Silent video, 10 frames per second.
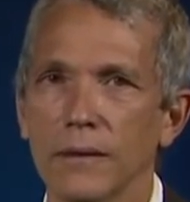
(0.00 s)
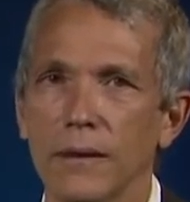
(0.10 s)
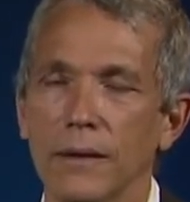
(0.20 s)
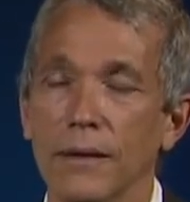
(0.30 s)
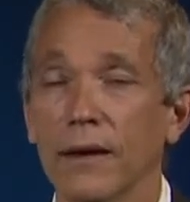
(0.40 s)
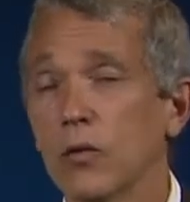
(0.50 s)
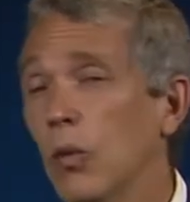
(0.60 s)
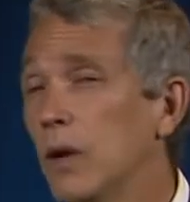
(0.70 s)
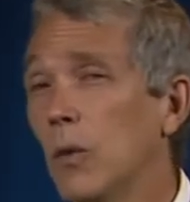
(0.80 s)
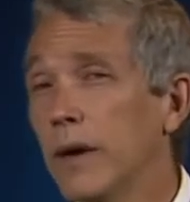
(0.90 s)
That's
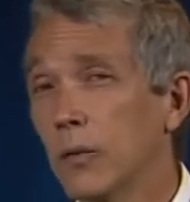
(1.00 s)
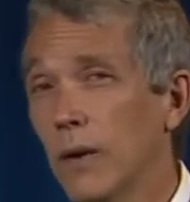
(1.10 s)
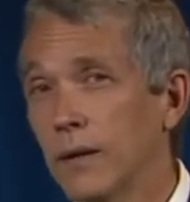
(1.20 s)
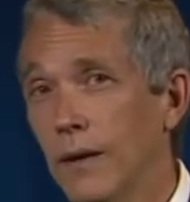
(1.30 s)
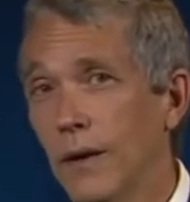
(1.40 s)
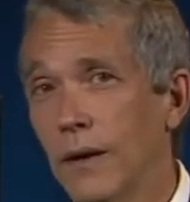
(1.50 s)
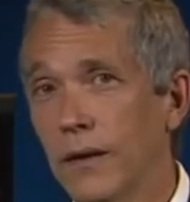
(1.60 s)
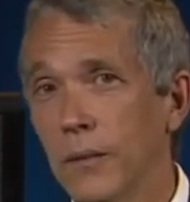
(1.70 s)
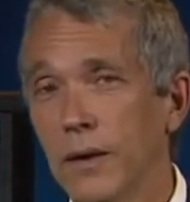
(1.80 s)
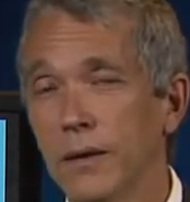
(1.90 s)
one way to run the
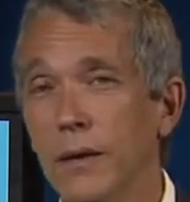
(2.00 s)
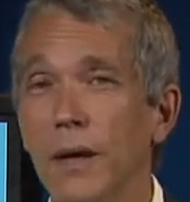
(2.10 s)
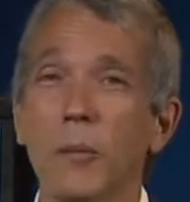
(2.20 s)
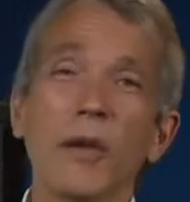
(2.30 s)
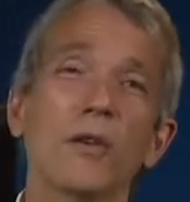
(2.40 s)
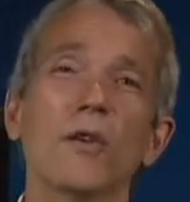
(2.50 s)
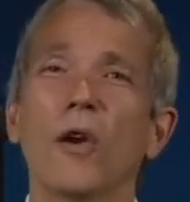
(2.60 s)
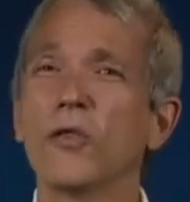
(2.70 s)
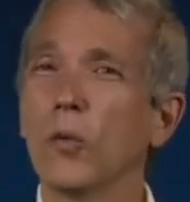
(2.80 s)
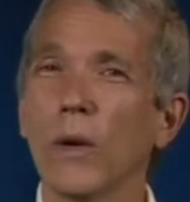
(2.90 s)
argument. But you can
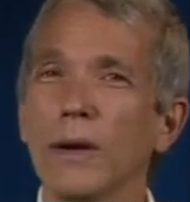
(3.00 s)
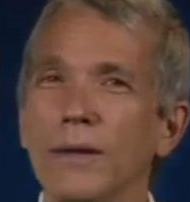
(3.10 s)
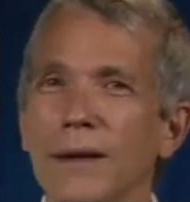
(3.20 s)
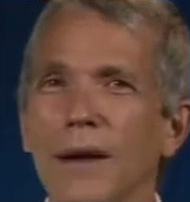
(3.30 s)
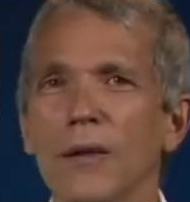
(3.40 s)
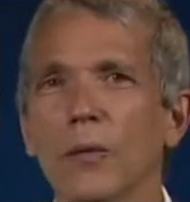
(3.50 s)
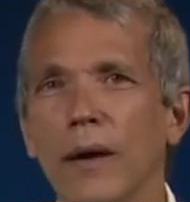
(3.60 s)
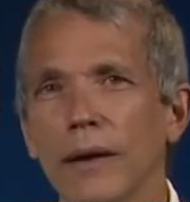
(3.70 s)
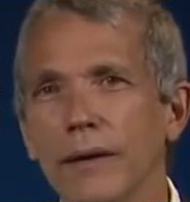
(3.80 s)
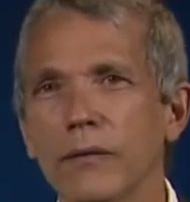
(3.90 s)
also run it the other
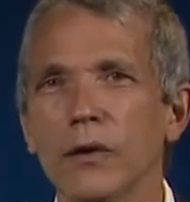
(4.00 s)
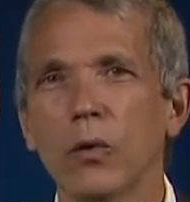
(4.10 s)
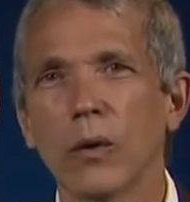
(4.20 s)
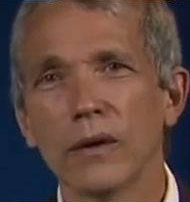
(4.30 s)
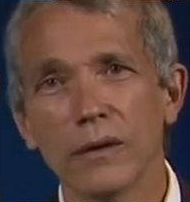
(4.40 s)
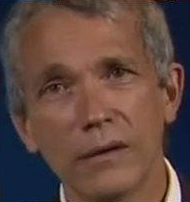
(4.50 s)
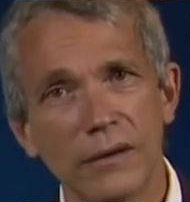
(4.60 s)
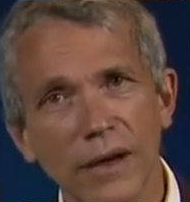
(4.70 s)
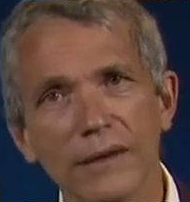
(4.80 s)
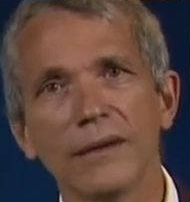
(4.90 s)
way. If the court
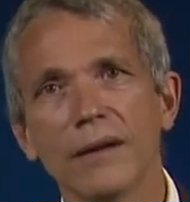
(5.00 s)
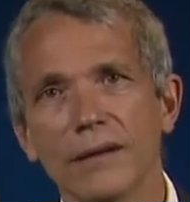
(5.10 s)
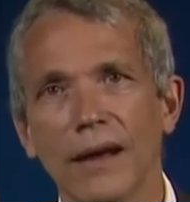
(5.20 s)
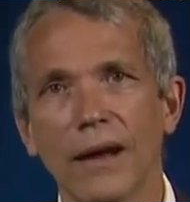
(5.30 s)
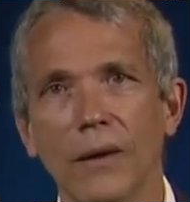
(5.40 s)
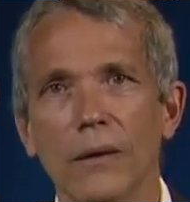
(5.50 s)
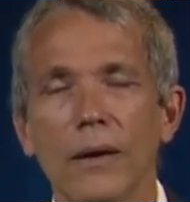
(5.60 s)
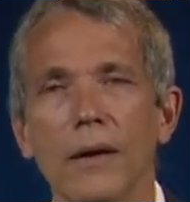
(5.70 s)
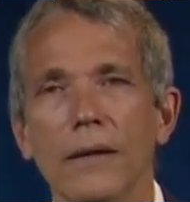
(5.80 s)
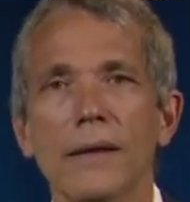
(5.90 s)
doesn't allow
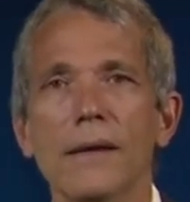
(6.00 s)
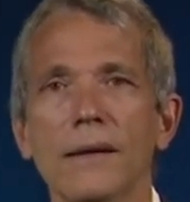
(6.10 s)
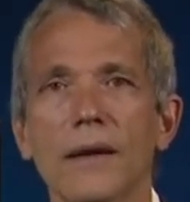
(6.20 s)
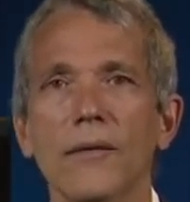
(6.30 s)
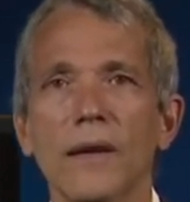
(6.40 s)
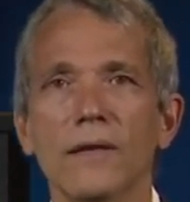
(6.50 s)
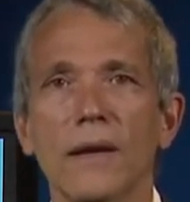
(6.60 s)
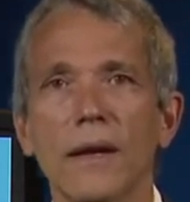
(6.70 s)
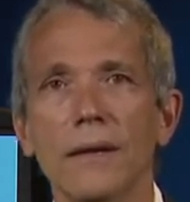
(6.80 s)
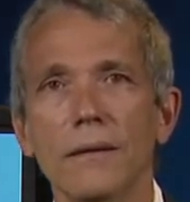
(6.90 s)
the nativity
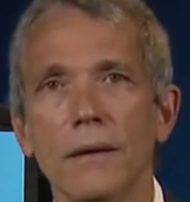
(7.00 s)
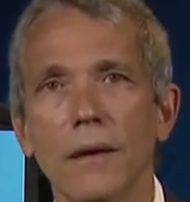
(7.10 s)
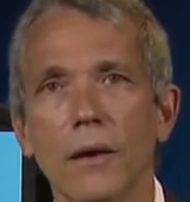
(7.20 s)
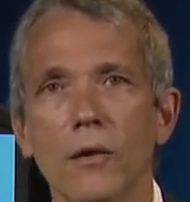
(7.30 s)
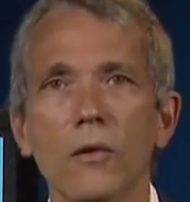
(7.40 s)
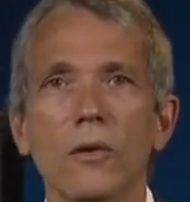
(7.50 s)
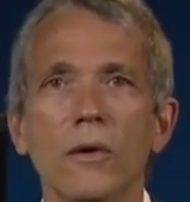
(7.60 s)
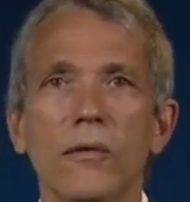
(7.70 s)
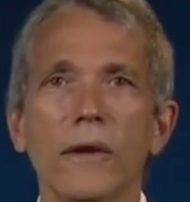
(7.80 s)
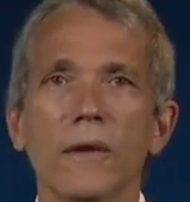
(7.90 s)
scene, you
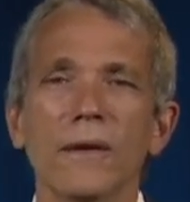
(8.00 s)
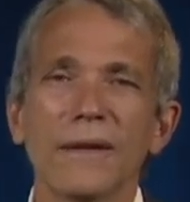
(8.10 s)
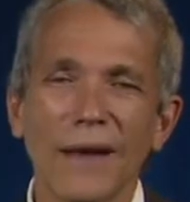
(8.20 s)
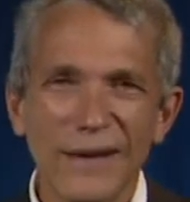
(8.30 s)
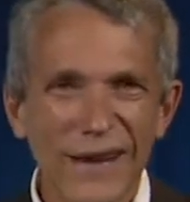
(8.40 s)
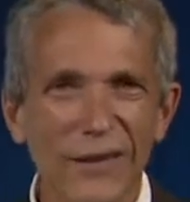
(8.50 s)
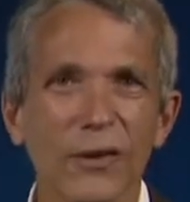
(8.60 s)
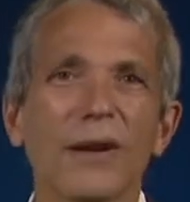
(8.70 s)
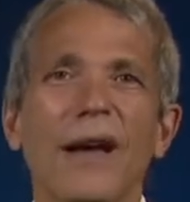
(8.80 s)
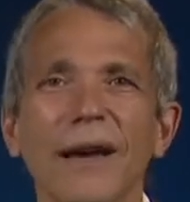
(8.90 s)
could fear another
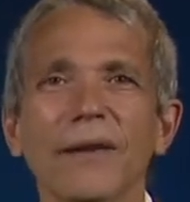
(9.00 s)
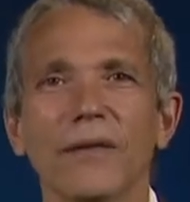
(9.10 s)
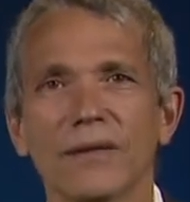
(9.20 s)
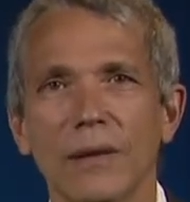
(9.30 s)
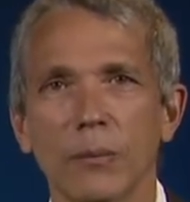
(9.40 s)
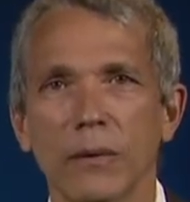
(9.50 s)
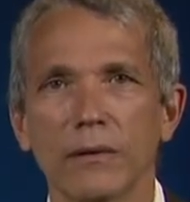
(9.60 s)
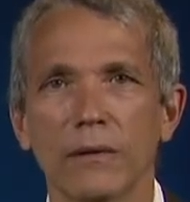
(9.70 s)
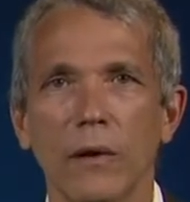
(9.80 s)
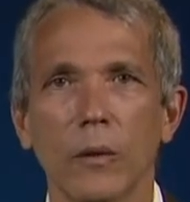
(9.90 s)
kind of a slippery
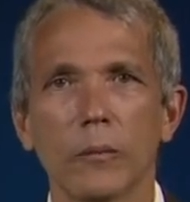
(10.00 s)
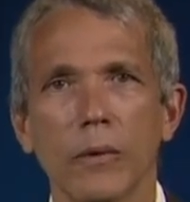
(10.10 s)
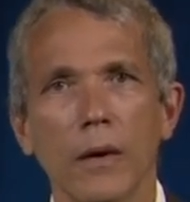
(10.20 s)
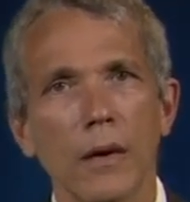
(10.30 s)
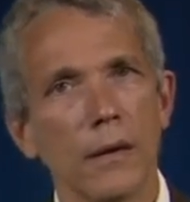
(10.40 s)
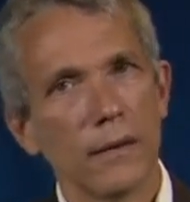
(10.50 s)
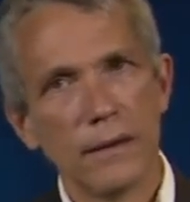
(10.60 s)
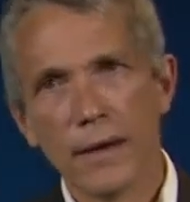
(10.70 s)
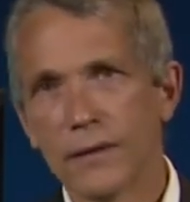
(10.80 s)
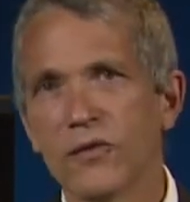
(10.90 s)
slope. The
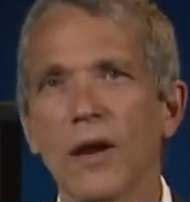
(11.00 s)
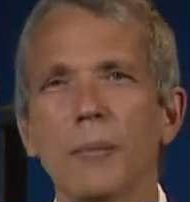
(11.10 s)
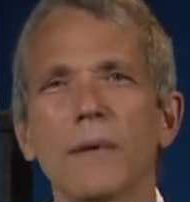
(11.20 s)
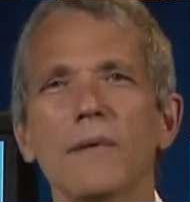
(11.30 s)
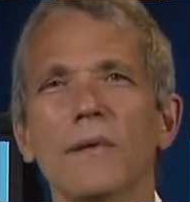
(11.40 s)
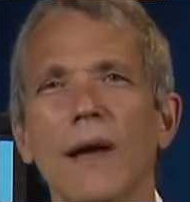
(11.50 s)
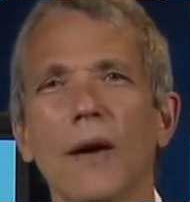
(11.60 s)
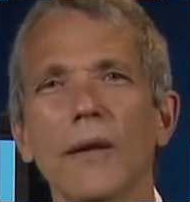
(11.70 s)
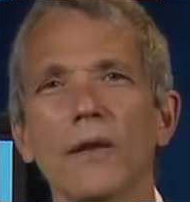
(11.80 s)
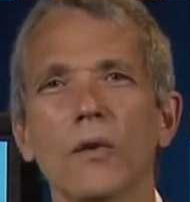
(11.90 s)
next step is
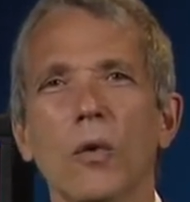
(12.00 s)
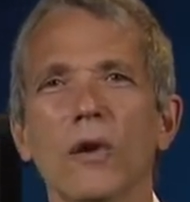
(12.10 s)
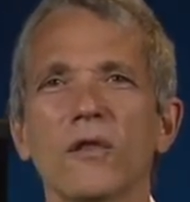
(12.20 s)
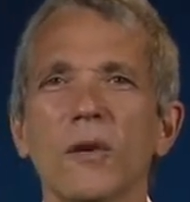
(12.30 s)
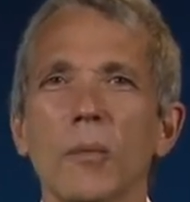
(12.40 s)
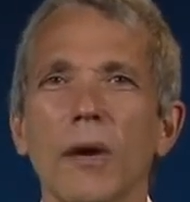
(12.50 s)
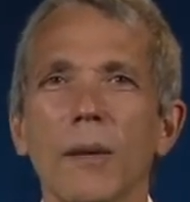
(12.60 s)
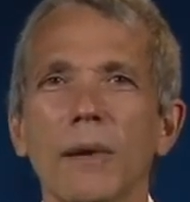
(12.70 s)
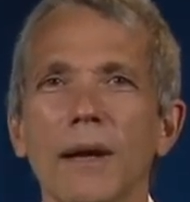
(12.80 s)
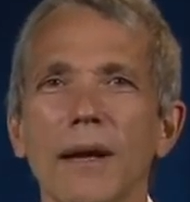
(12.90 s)
allowing the courts to
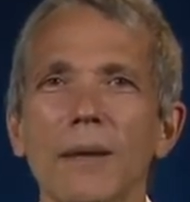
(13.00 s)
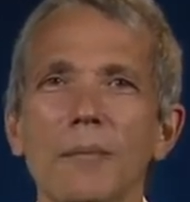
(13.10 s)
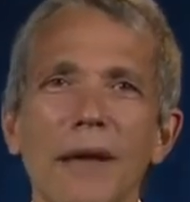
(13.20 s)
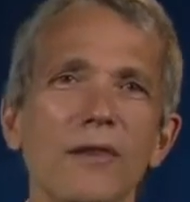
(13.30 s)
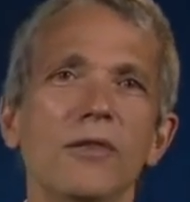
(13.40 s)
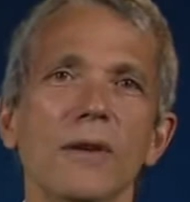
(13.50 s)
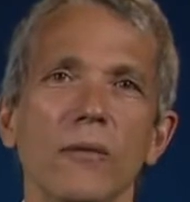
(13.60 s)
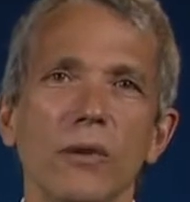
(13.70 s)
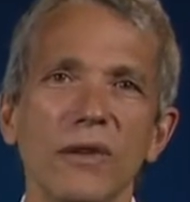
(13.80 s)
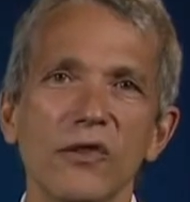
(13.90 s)
prohibit any mention
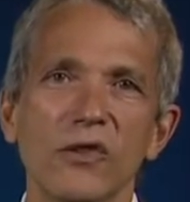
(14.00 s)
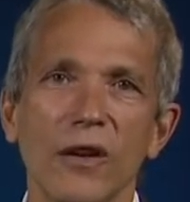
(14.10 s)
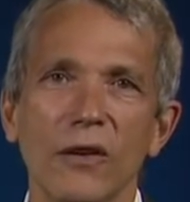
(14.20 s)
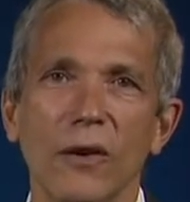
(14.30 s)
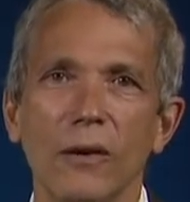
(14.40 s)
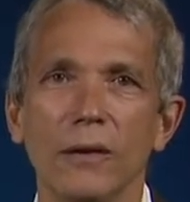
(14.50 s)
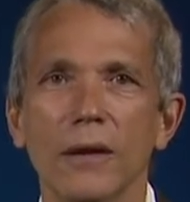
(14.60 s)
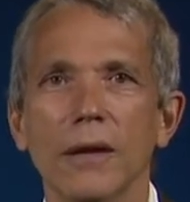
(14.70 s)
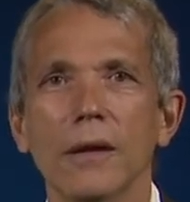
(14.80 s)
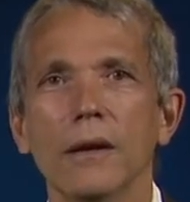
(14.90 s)
of religion at all,
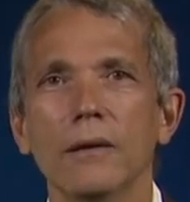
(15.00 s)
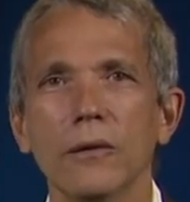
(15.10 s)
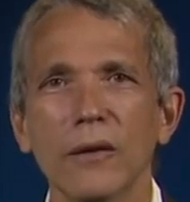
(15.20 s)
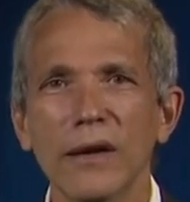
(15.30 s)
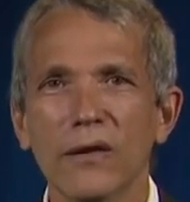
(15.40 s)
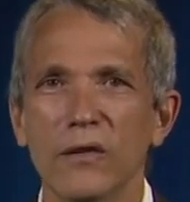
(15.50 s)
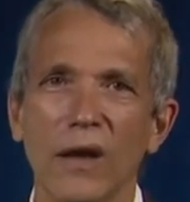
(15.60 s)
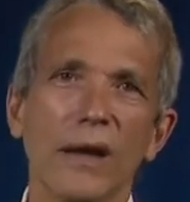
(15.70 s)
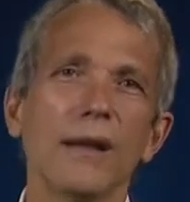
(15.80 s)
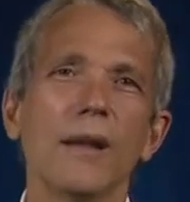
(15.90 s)
including
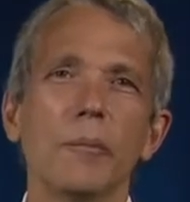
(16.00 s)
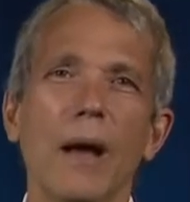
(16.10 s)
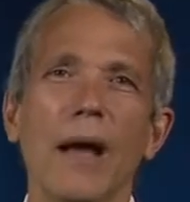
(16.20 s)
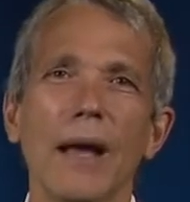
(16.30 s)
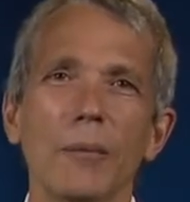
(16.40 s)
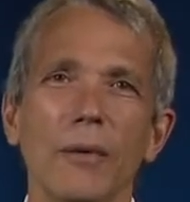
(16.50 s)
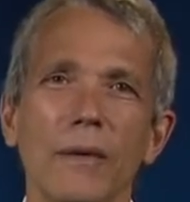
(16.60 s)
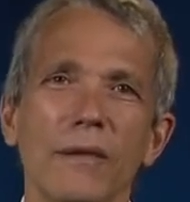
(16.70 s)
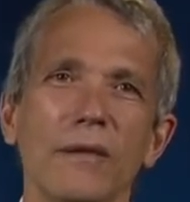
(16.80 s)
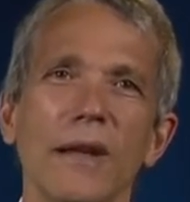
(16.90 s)
studying the Bible
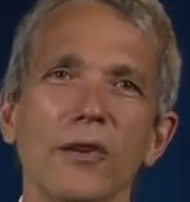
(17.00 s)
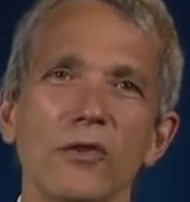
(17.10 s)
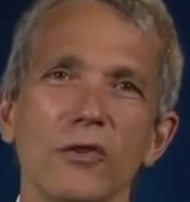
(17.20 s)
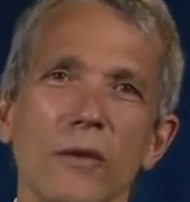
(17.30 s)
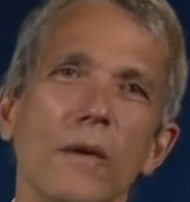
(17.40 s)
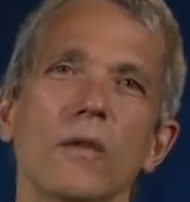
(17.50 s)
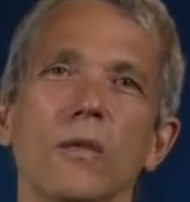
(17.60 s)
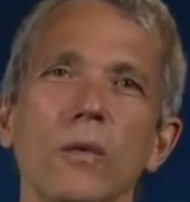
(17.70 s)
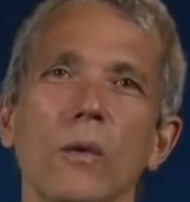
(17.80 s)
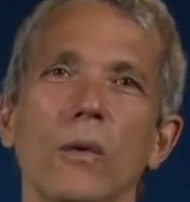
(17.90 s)
as literature in
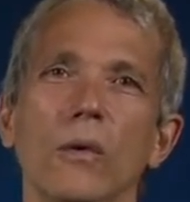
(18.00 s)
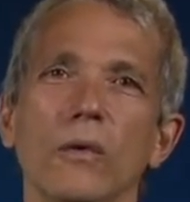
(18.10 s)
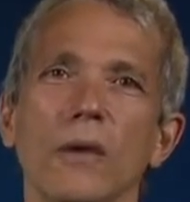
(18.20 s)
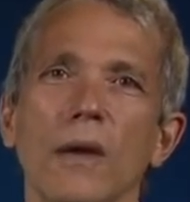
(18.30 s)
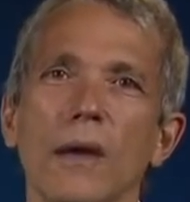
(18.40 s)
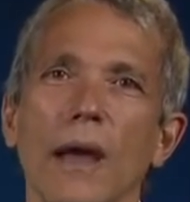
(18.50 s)
schools and